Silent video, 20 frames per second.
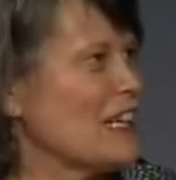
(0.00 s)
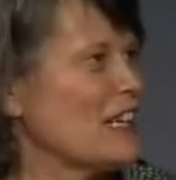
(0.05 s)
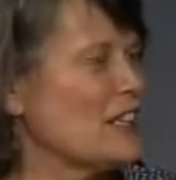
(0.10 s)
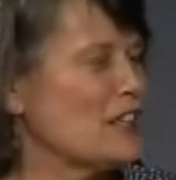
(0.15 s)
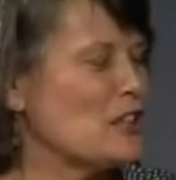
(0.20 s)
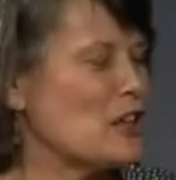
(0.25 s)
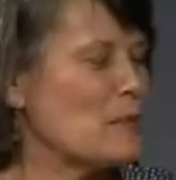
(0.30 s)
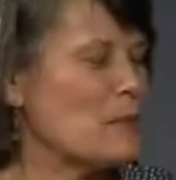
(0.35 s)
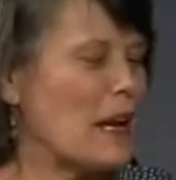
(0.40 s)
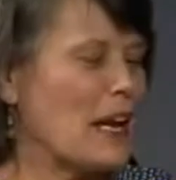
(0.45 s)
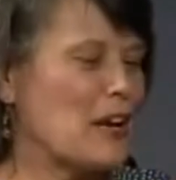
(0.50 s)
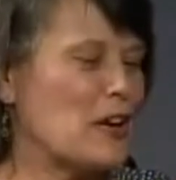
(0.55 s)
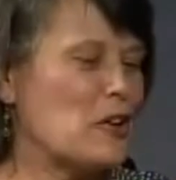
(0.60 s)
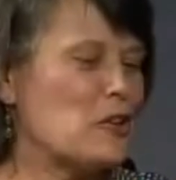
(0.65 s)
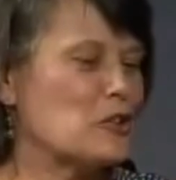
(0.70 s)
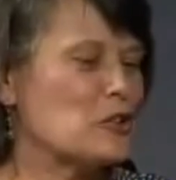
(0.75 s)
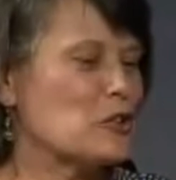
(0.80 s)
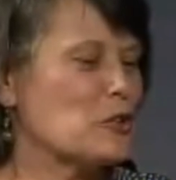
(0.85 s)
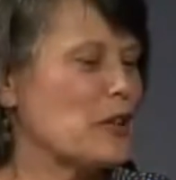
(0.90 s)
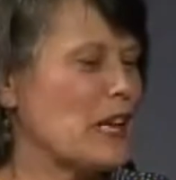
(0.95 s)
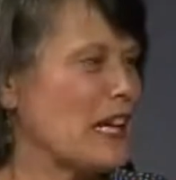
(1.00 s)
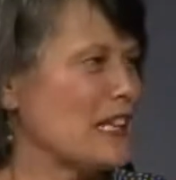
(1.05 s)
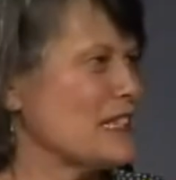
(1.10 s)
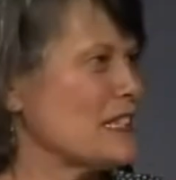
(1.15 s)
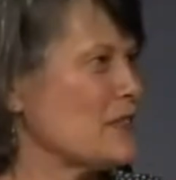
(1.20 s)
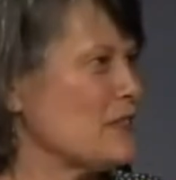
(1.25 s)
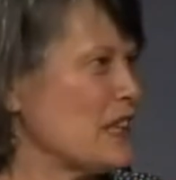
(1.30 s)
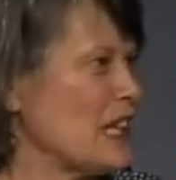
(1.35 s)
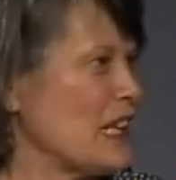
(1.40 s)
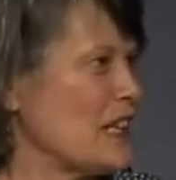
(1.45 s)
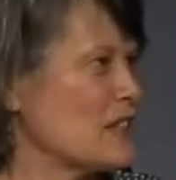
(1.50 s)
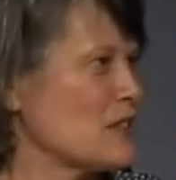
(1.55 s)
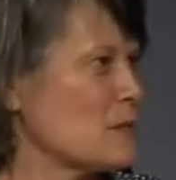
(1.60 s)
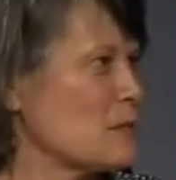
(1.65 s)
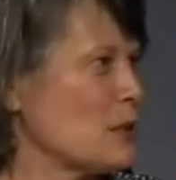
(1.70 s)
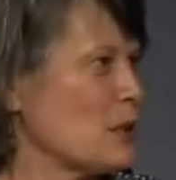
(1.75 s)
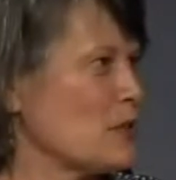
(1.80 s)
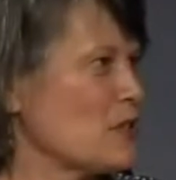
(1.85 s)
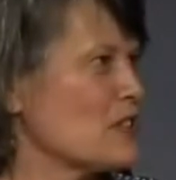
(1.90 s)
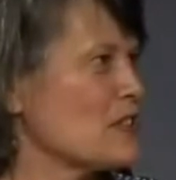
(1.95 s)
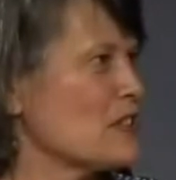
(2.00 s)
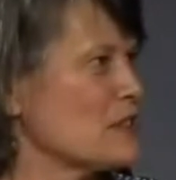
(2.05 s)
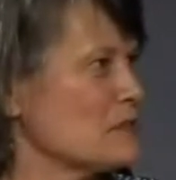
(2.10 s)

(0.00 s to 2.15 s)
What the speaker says: My own creativity as opposed to...